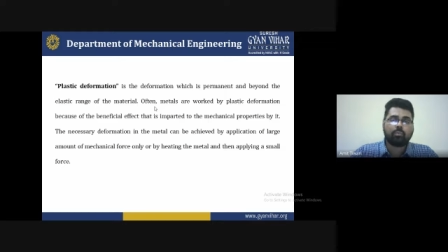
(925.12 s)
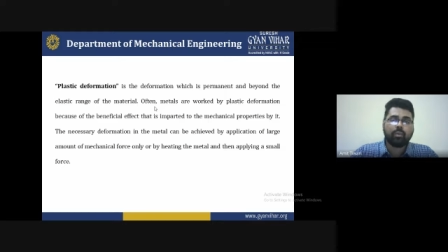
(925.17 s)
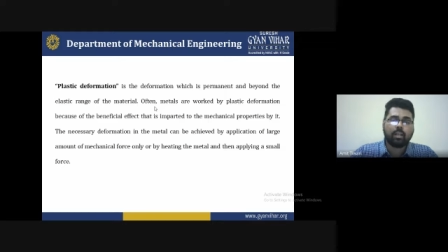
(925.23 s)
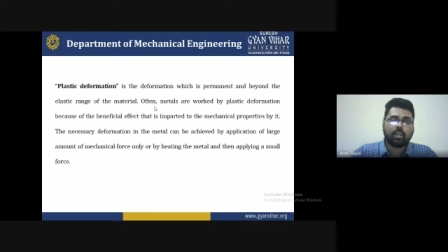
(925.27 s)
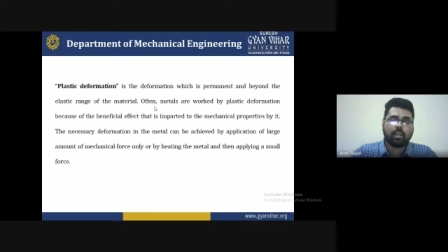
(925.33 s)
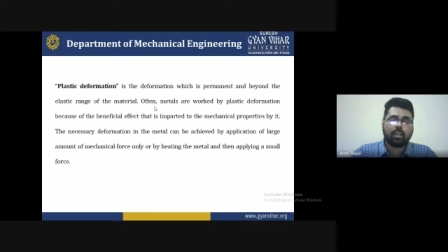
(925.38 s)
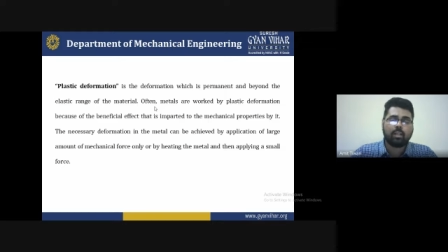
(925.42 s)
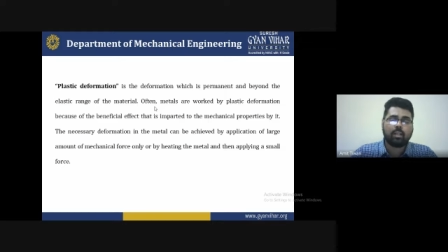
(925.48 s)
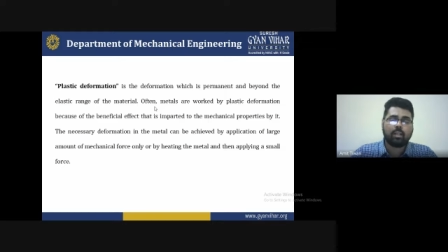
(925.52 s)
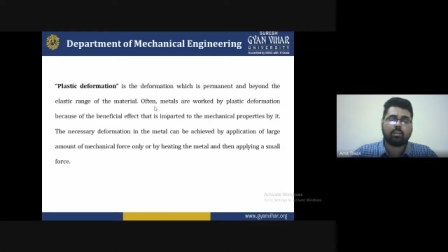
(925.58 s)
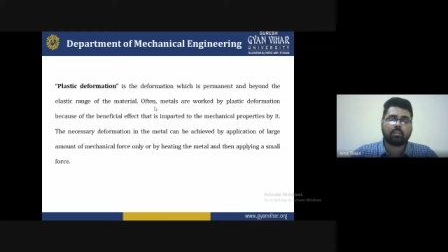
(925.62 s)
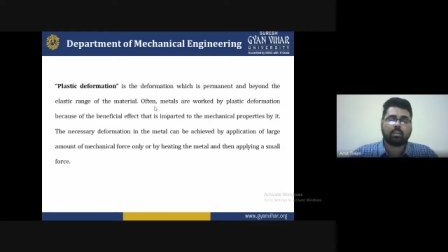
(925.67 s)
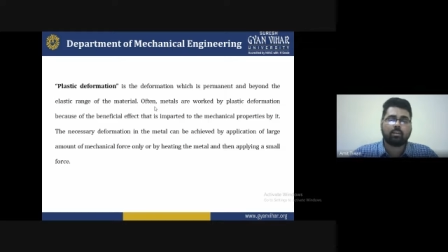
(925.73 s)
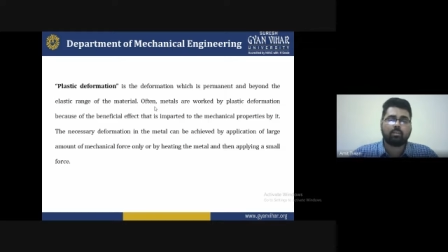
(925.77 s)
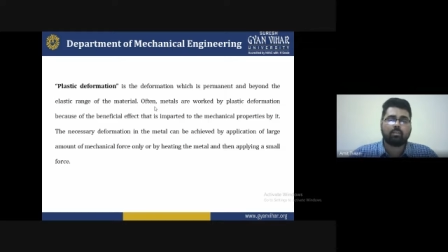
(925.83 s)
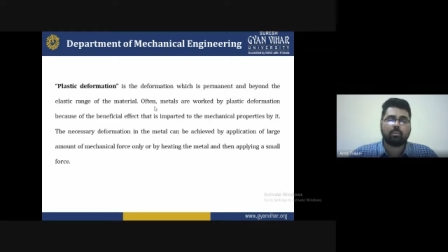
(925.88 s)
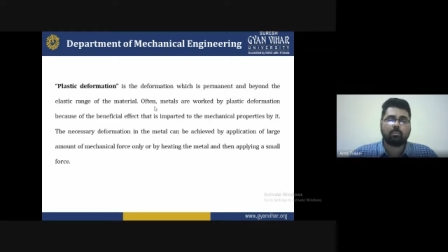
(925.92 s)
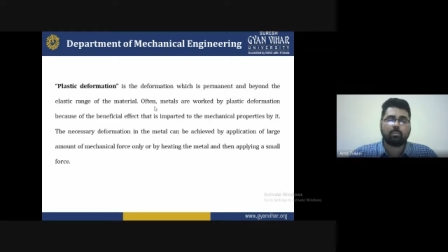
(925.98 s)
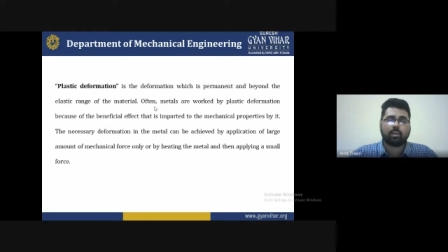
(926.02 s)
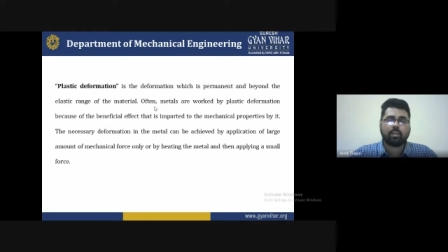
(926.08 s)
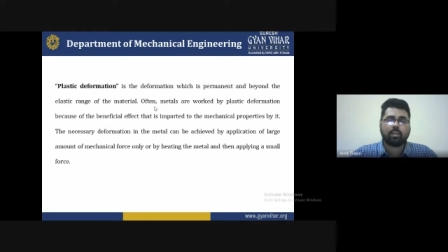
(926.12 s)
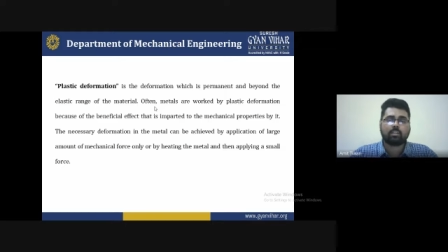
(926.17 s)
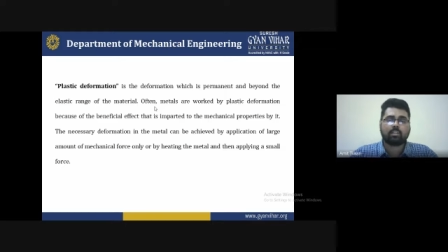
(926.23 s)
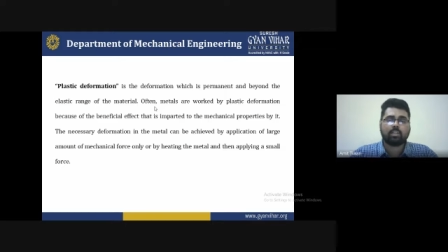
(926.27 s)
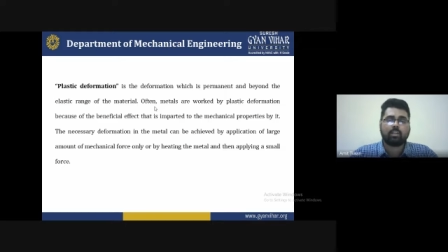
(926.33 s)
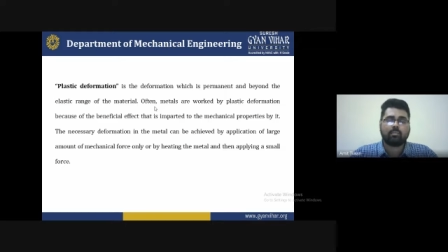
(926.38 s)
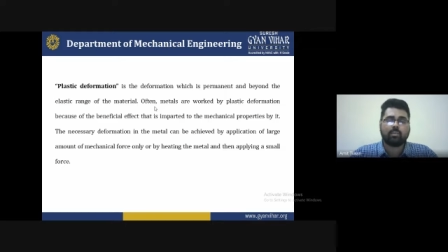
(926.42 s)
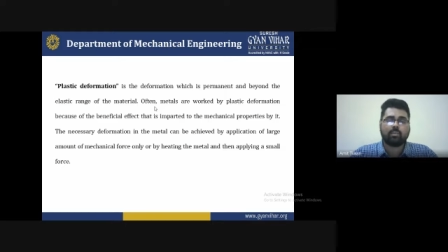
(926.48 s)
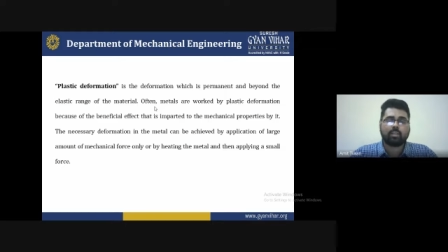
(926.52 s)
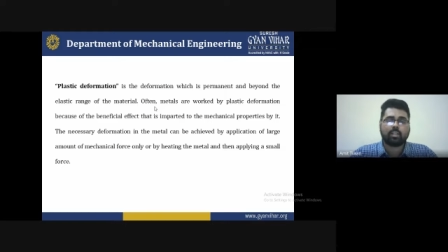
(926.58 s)
when the metals
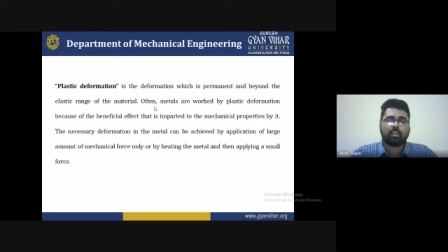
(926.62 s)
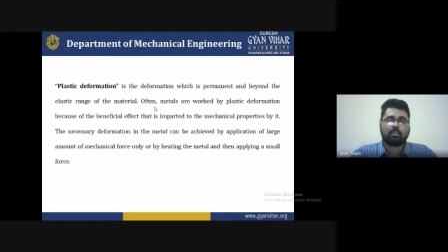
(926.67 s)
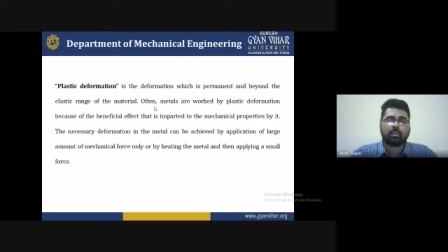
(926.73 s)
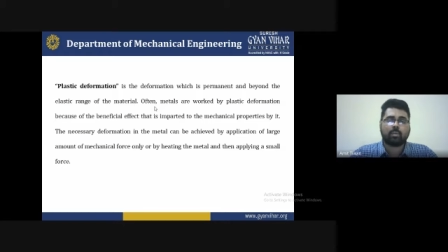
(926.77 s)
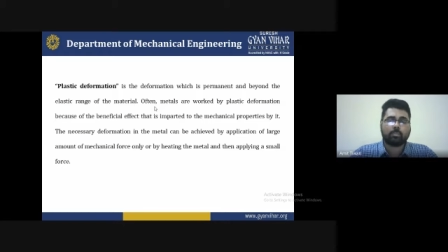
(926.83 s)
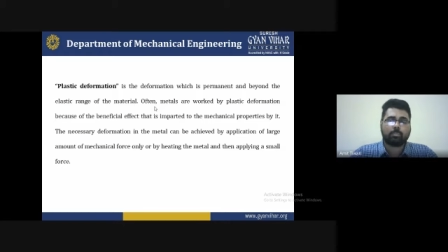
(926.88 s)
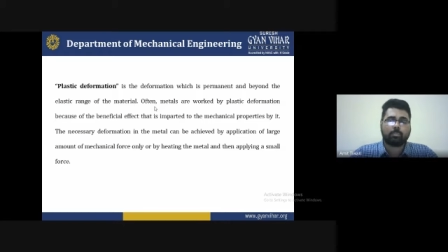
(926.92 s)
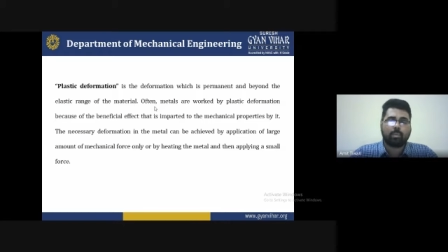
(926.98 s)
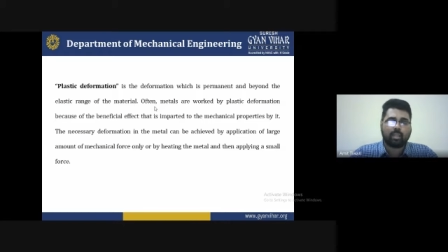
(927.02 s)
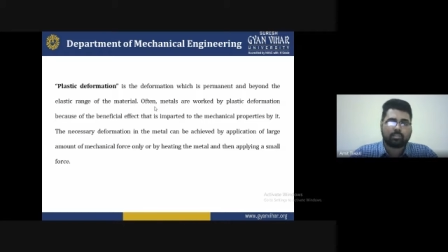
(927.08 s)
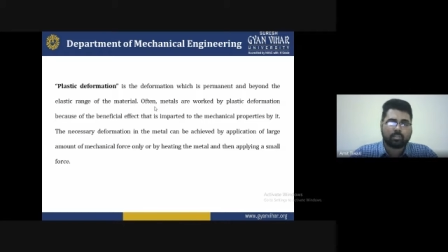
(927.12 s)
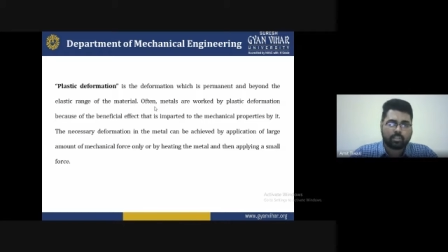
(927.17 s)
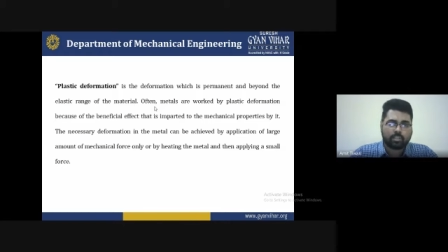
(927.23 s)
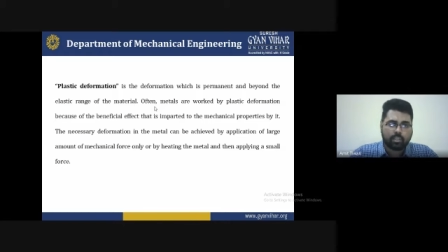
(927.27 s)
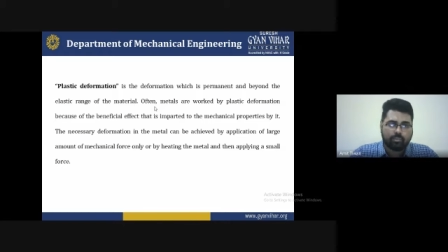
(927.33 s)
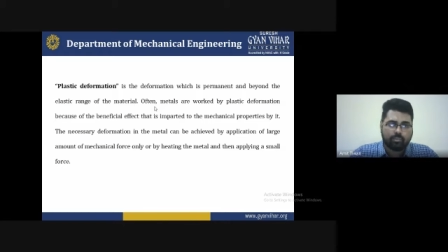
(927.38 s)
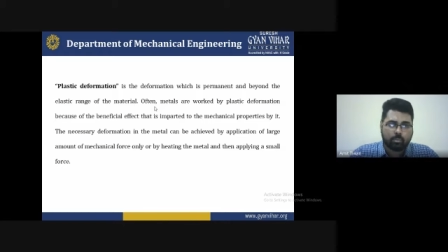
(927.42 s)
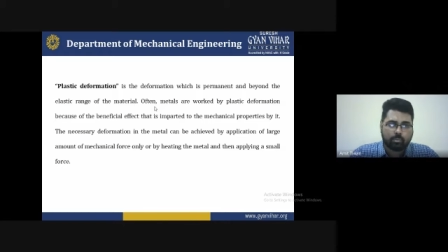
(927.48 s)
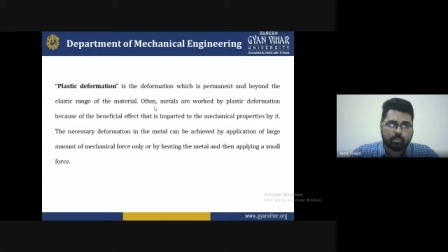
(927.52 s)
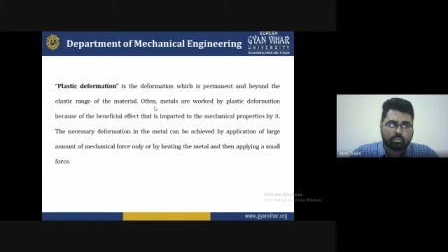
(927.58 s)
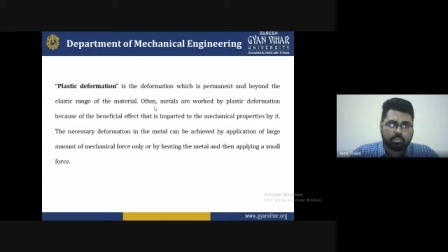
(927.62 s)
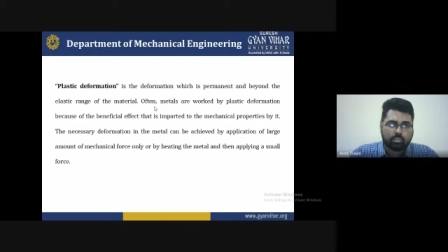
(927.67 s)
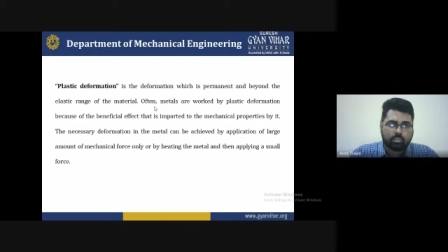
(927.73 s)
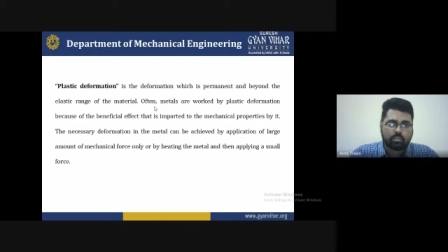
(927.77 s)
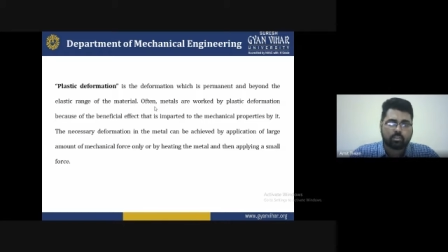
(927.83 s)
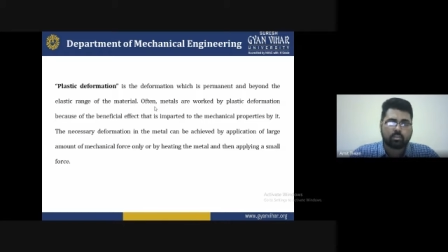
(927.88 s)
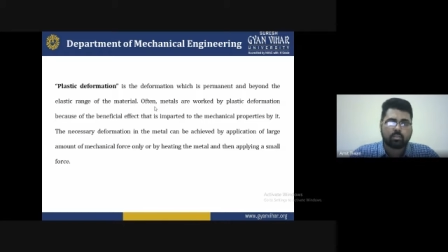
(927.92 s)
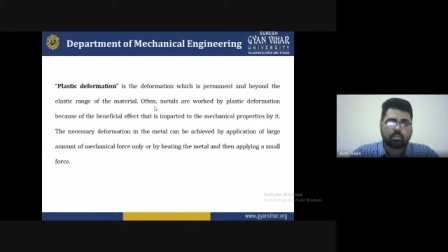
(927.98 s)
are working with the plastic deformation,